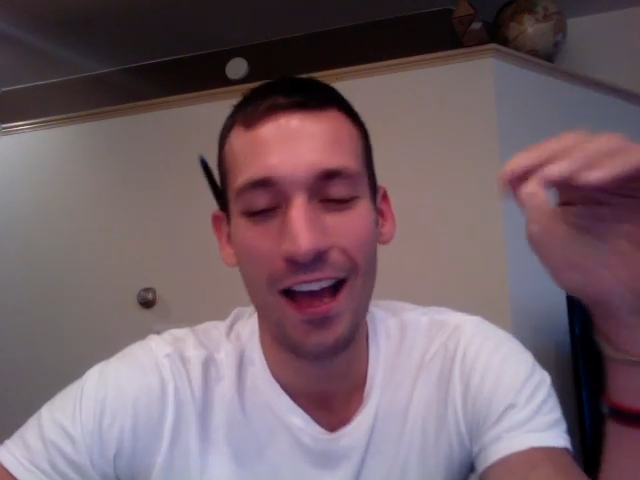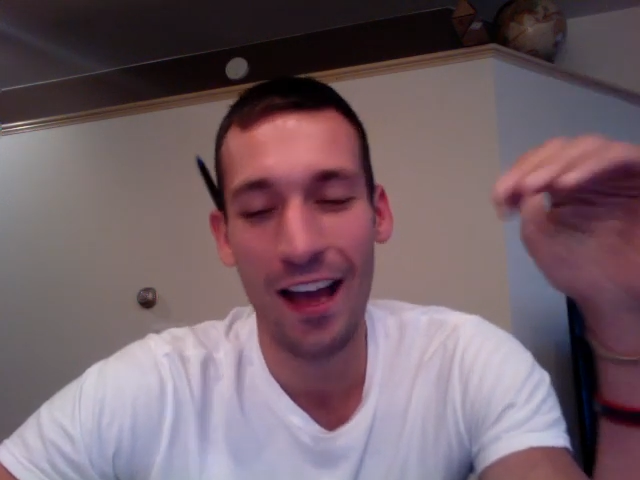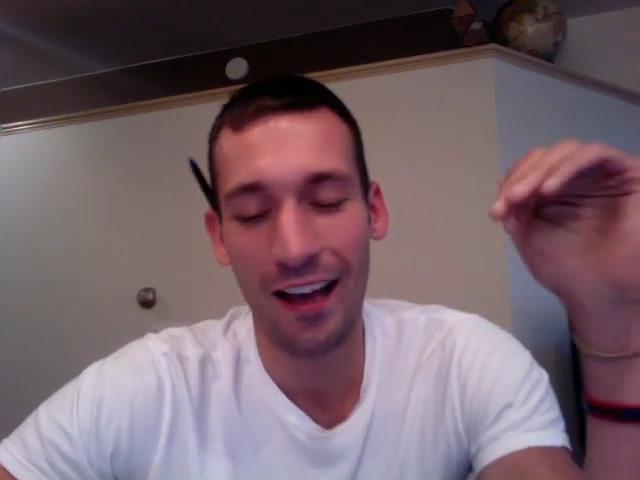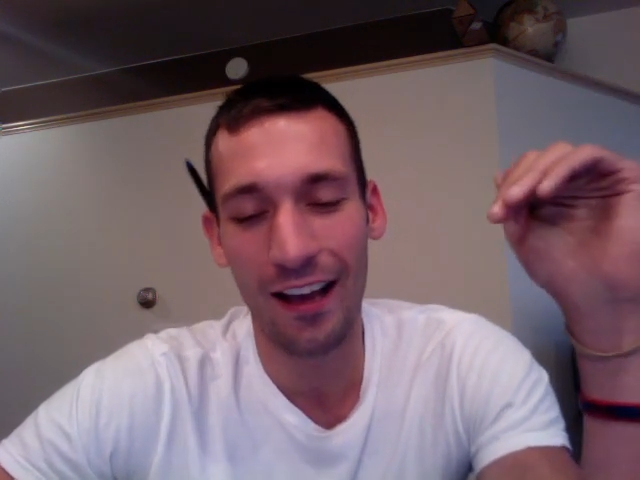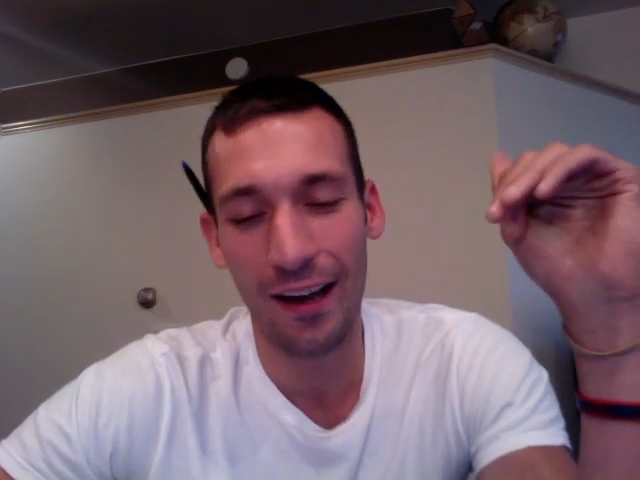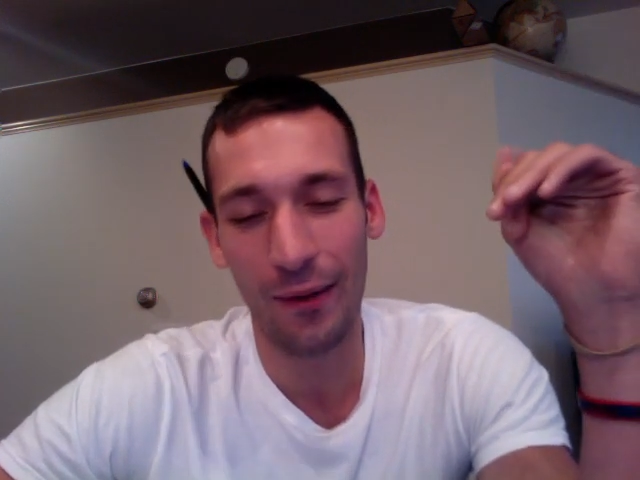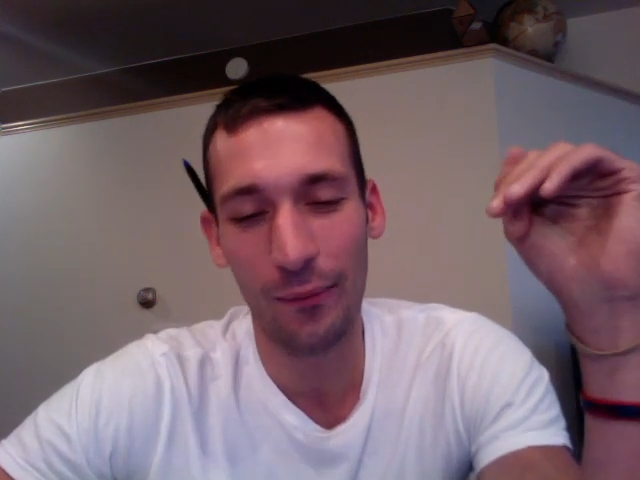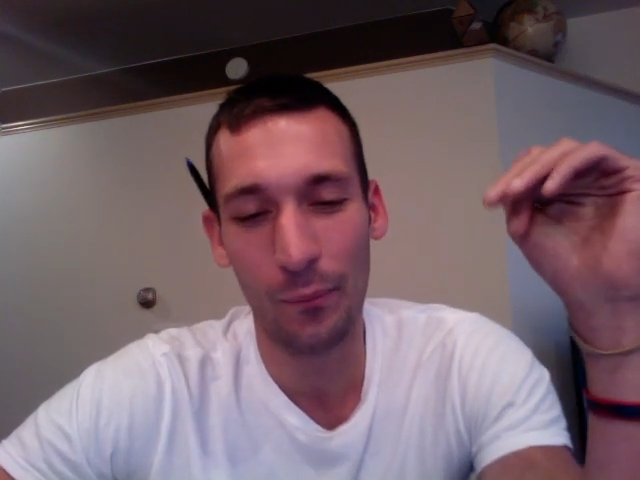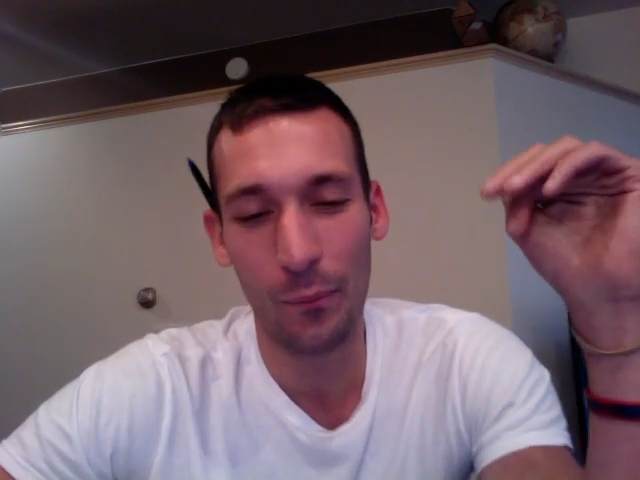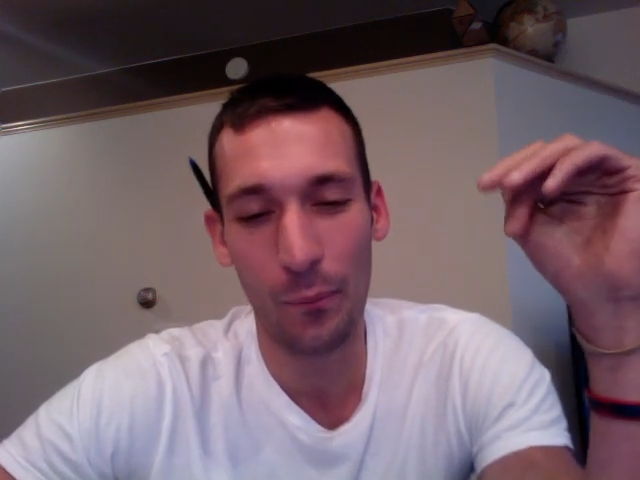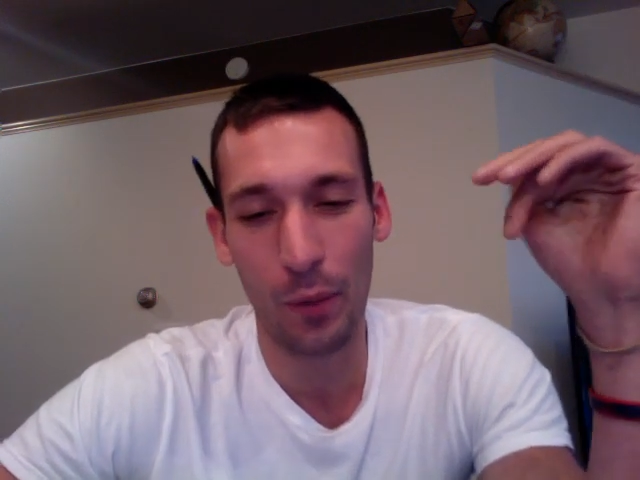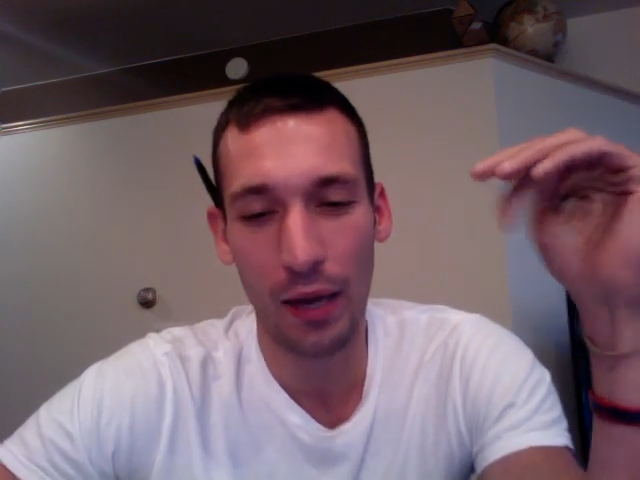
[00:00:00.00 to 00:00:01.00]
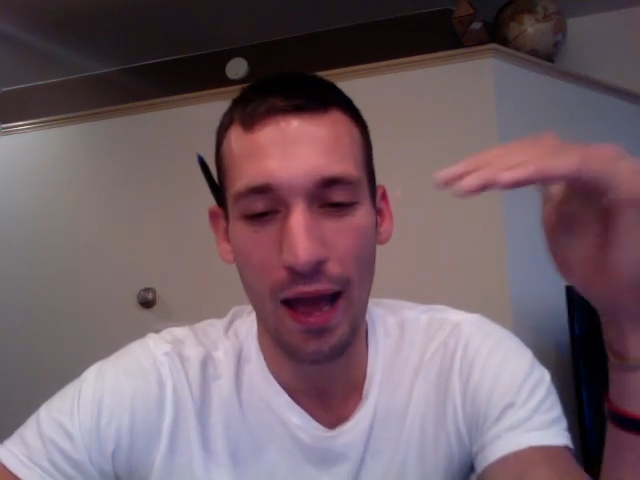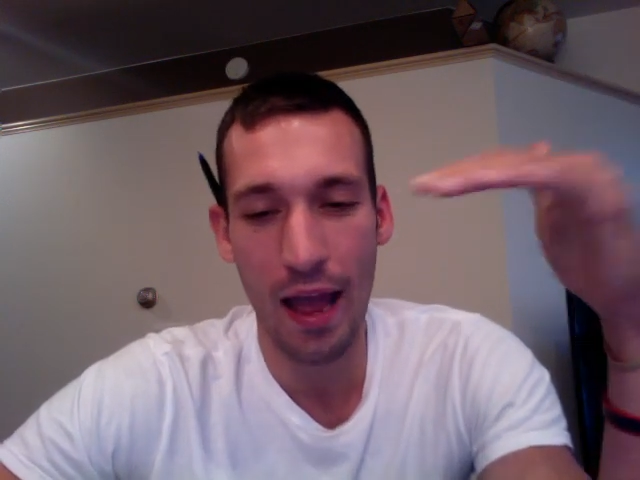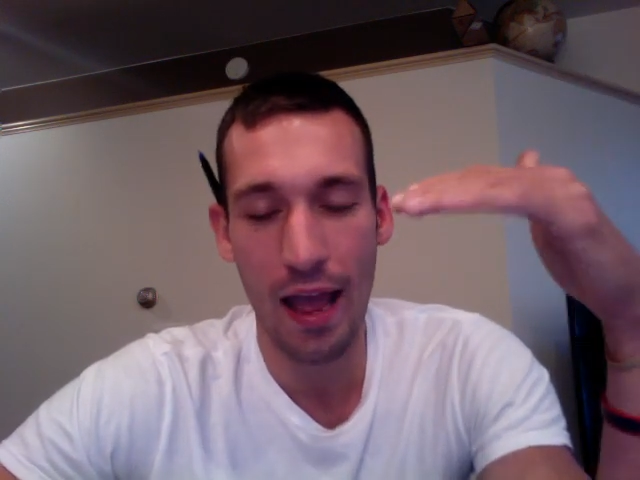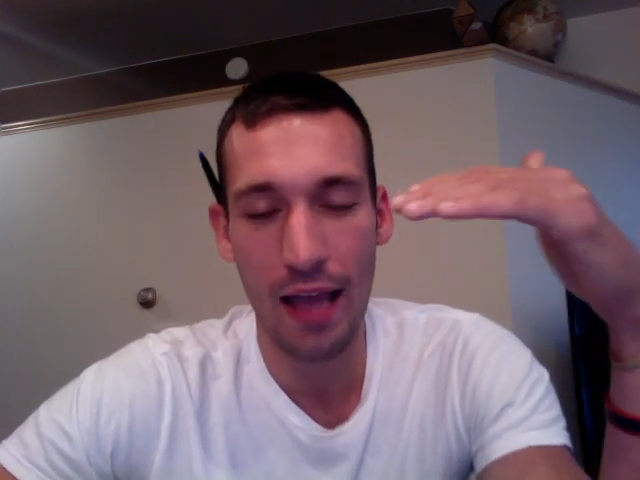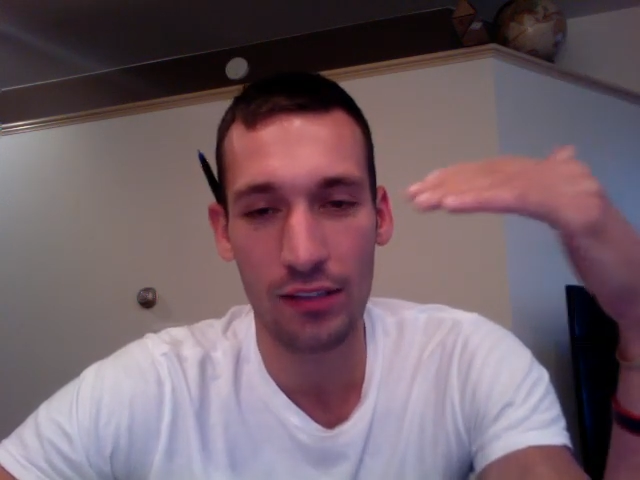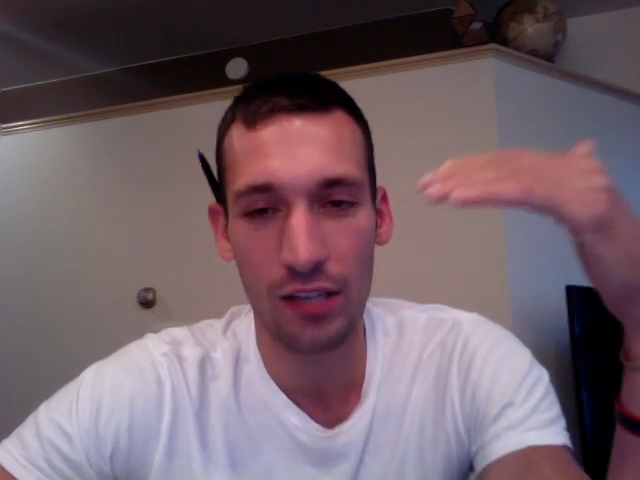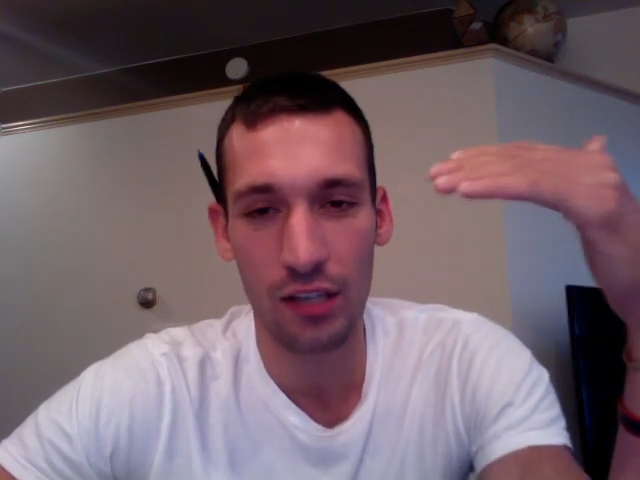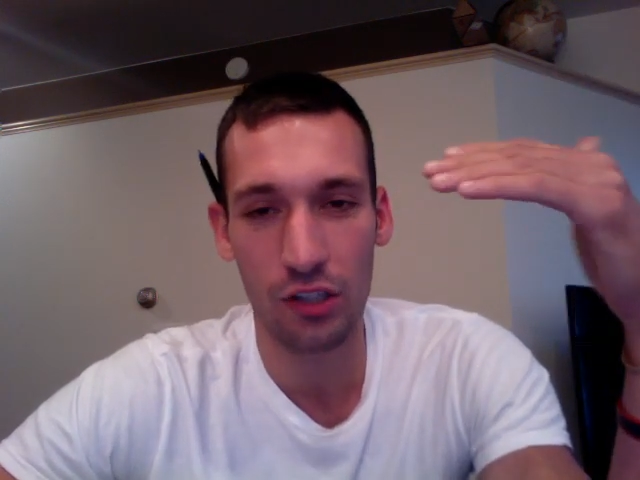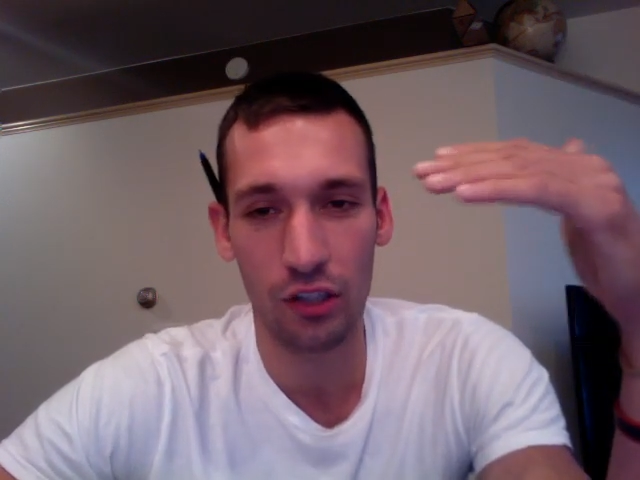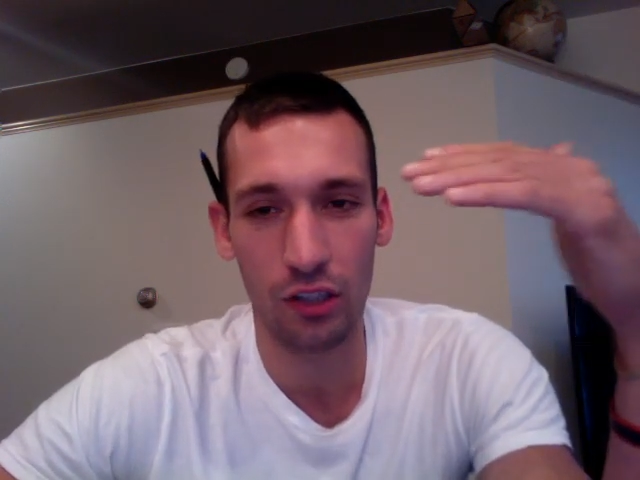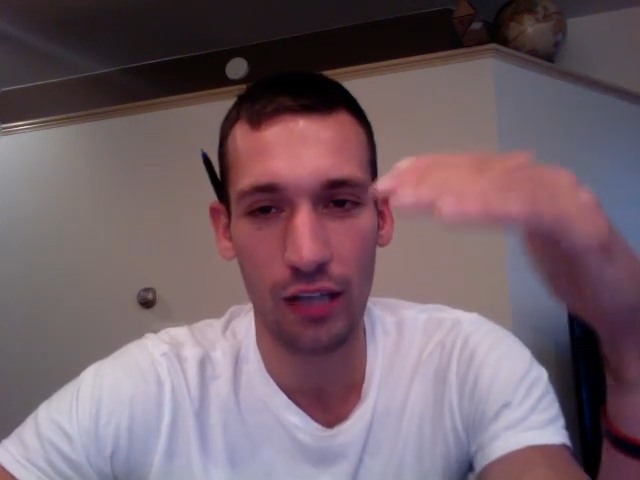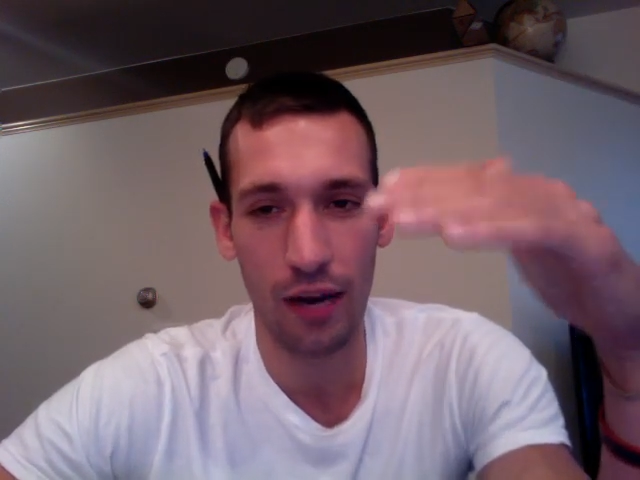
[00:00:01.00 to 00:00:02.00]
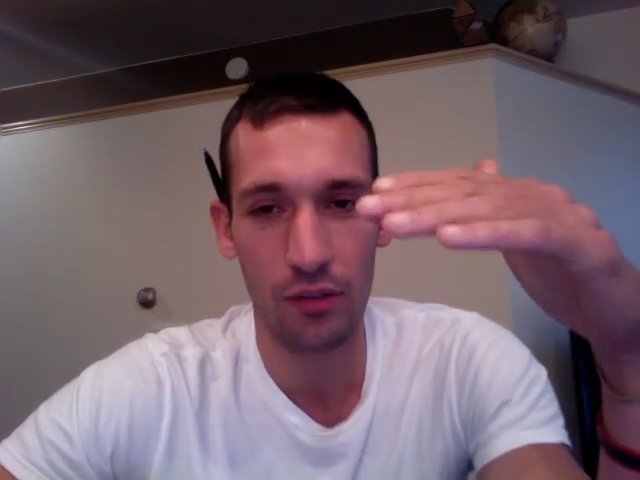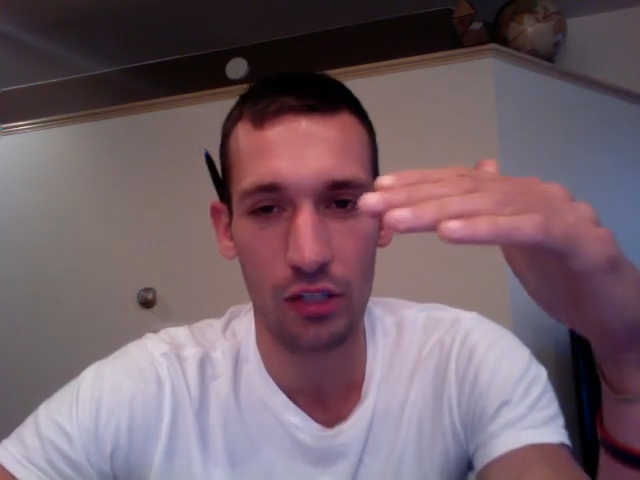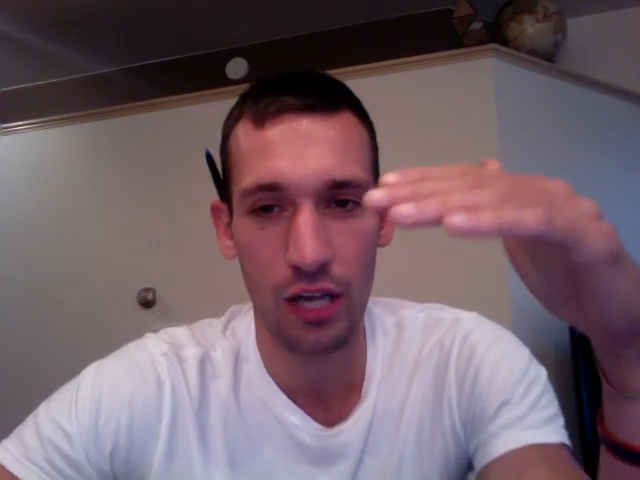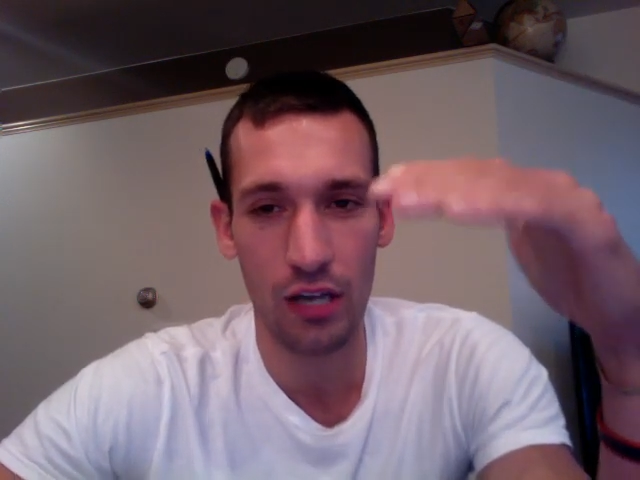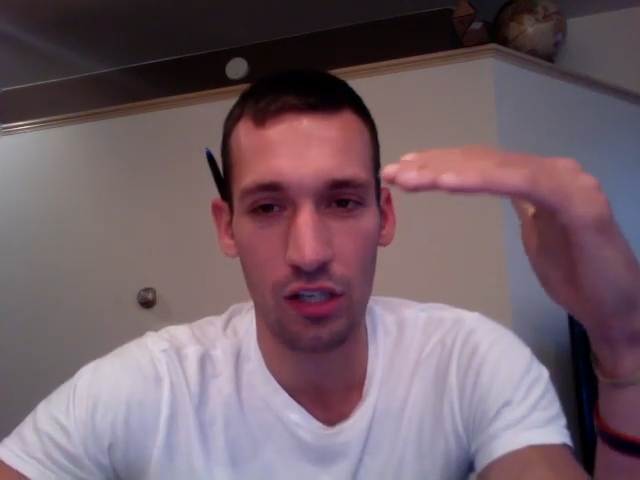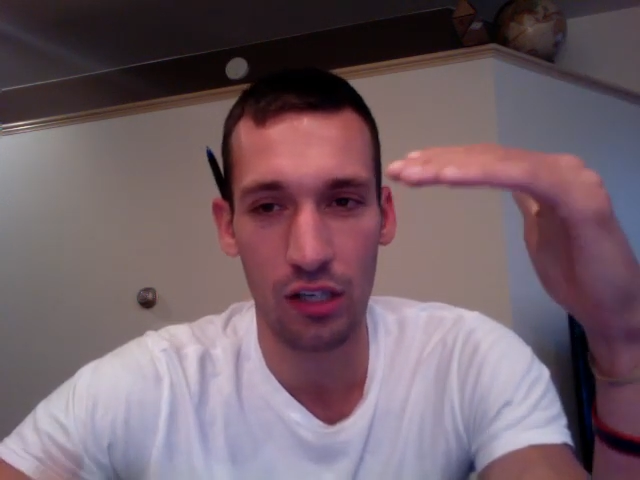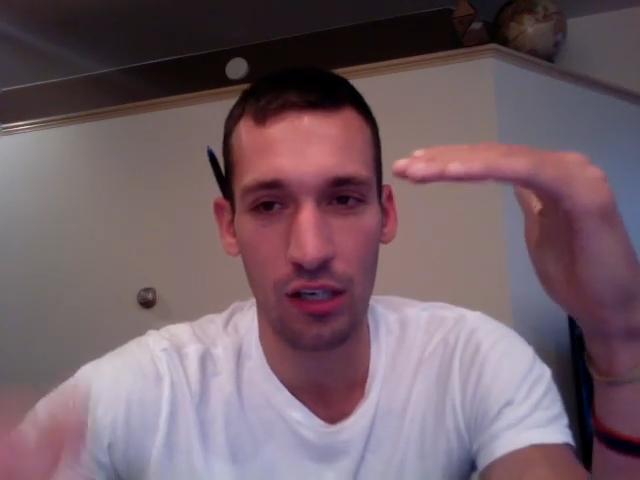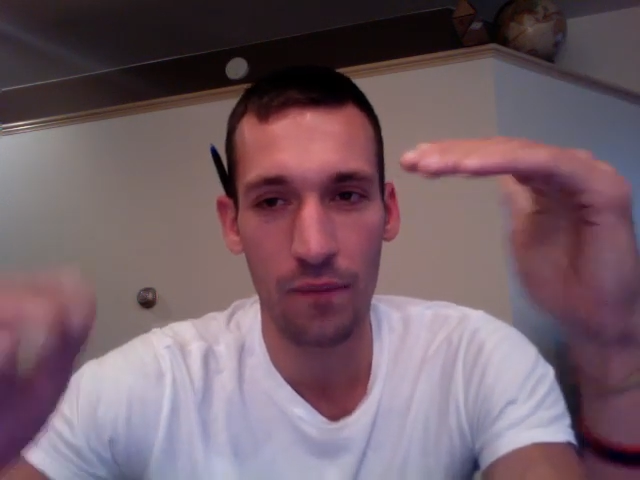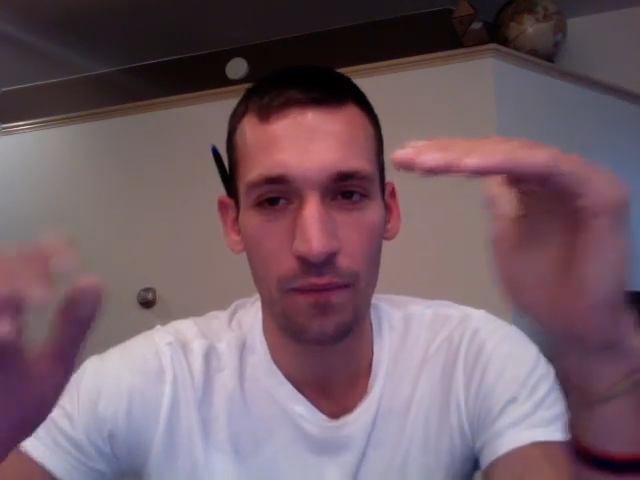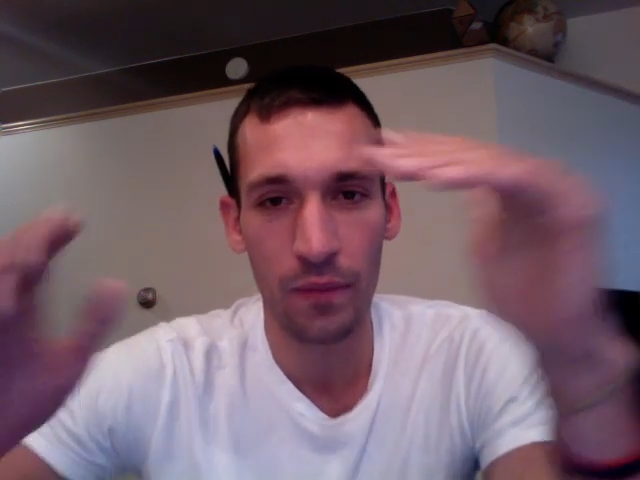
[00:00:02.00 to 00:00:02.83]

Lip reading: But I had such a good conversation